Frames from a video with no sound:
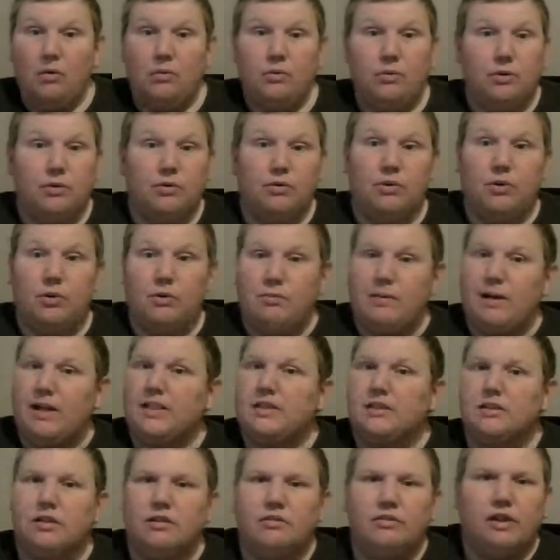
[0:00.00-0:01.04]
going to do the
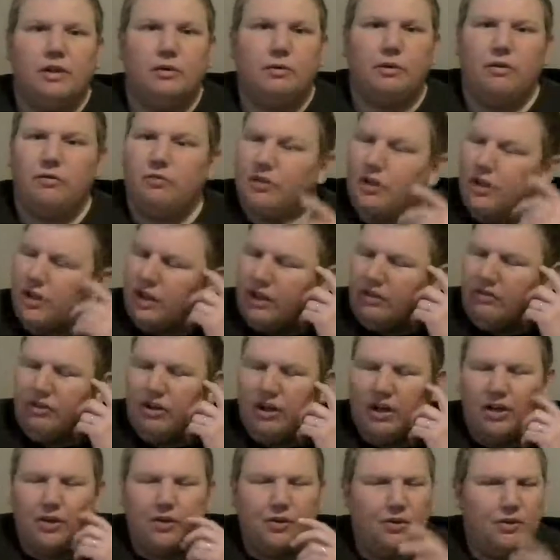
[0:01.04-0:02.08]
best of like we've done every
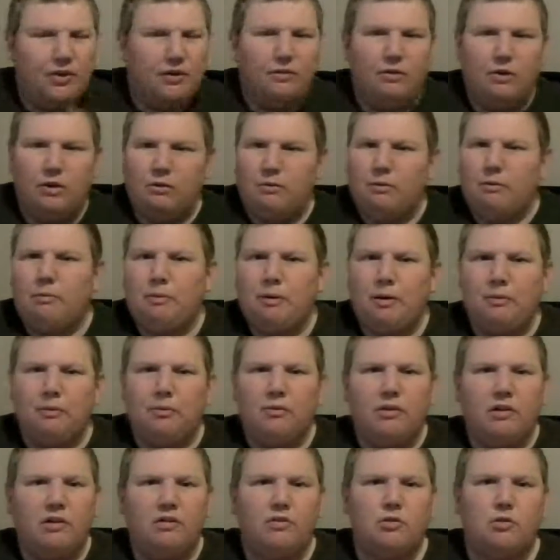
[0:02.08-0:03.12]
other WWE
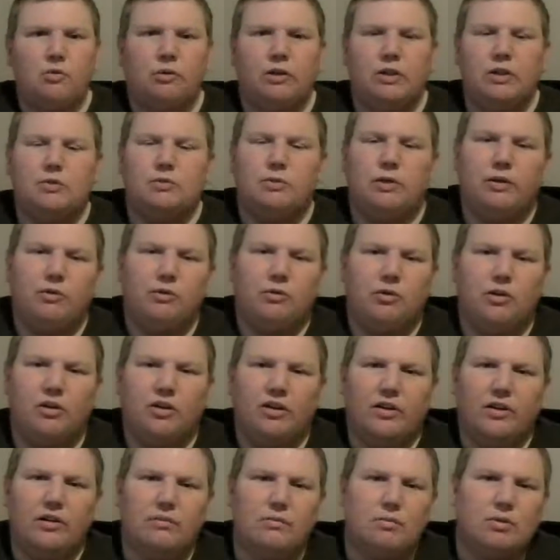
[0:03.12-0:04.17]
pay-per-view of
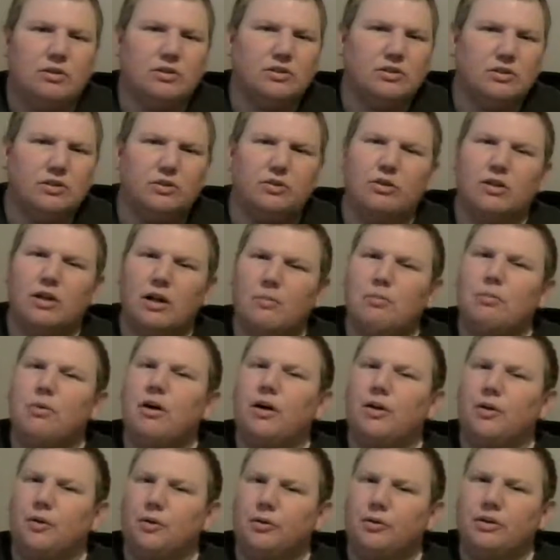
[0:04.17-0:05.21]
2021. I'm also going to do a couple
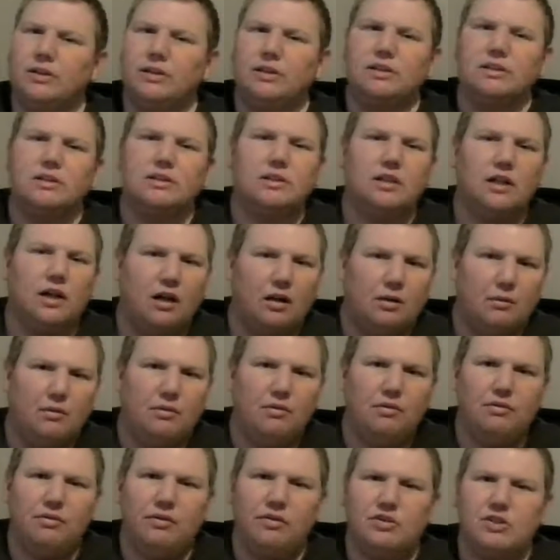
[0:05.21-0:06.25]
other ones.
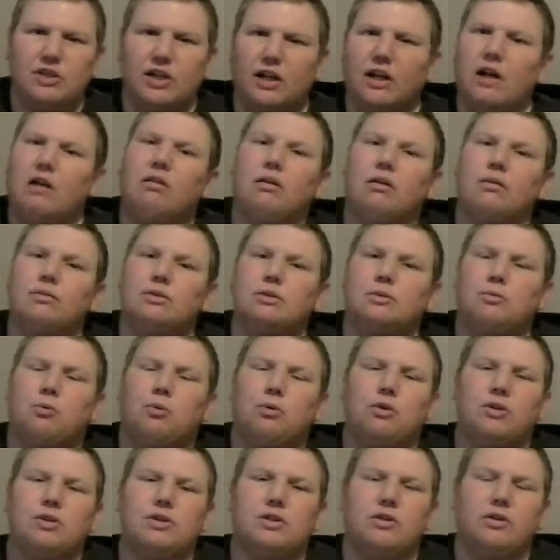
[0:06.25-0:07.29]
If you check out Robert's
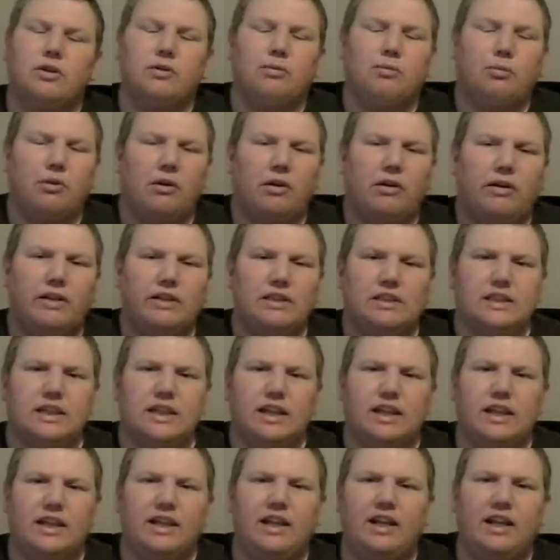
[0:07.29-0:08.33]
Sports Show, you probably
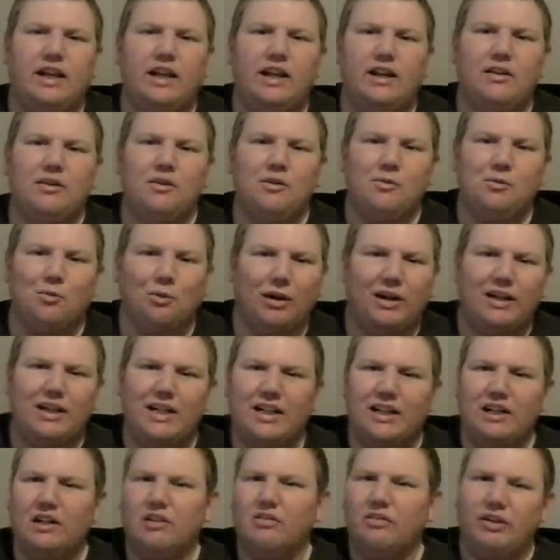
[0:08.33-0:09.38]
see the
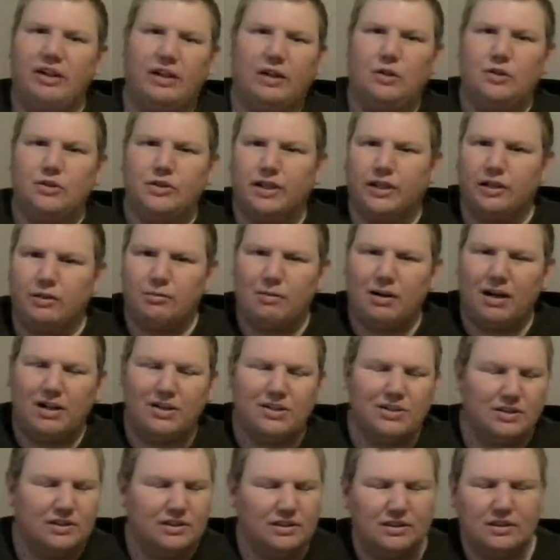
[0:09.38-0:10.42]
ranking of the Undertaker
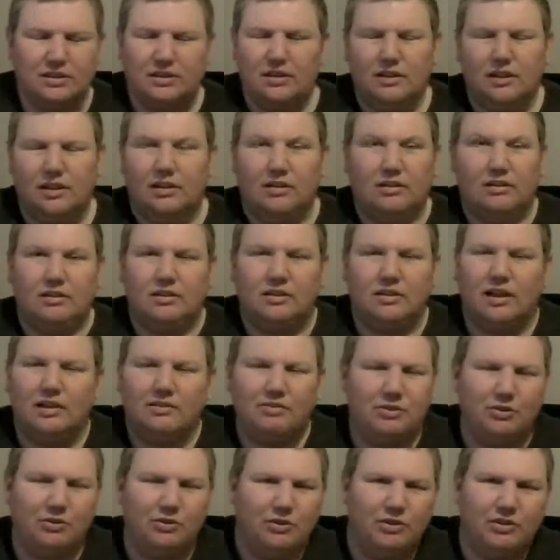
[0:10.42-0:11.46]
matches.
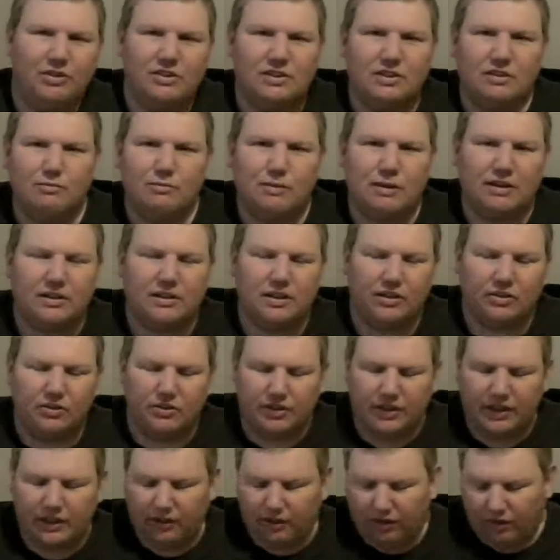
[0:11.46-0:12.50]
Love doing stuff about the
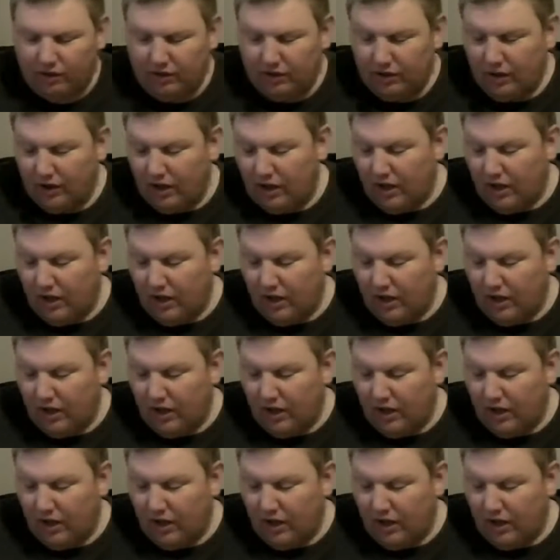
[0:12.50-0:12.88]
Undertaker.